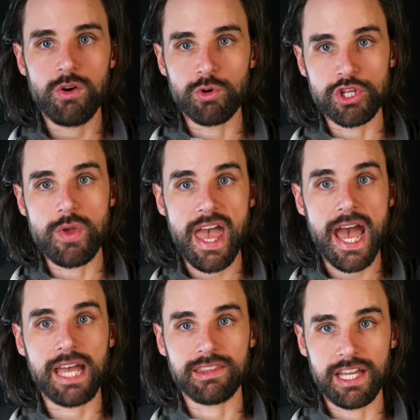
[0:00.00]
where you
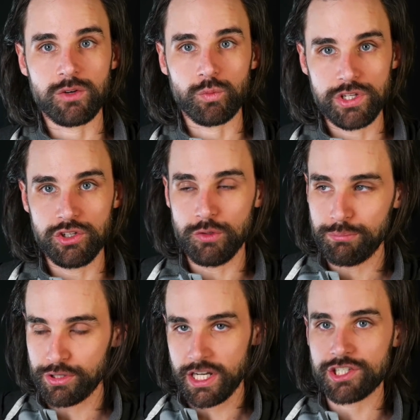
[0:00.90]
had like real
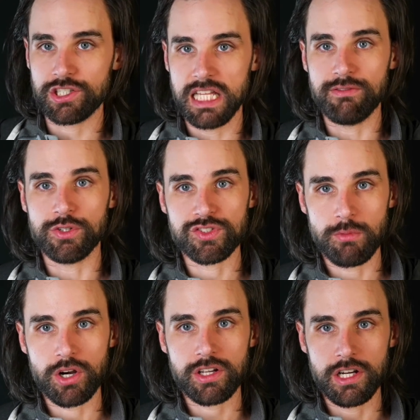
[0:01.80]
production level
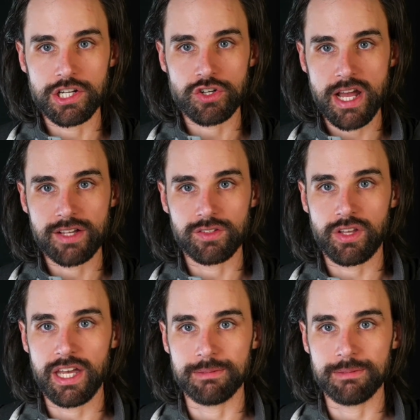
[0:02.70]
smart contracts. Okay.